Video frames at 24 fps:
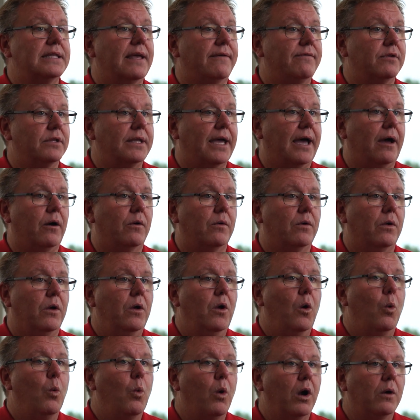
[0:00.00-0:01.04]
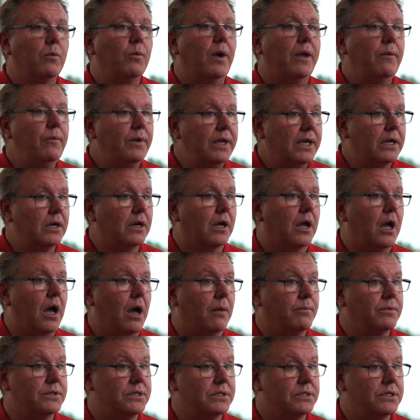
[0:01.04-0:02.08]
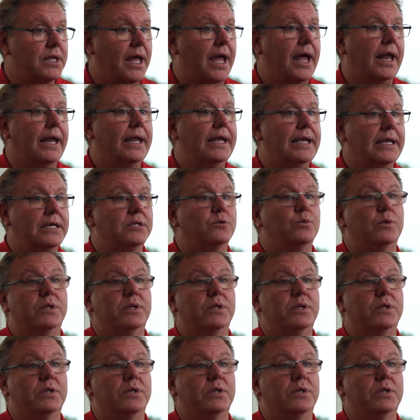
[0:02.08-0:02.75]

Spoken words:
leveled out. One way we can accomplish that is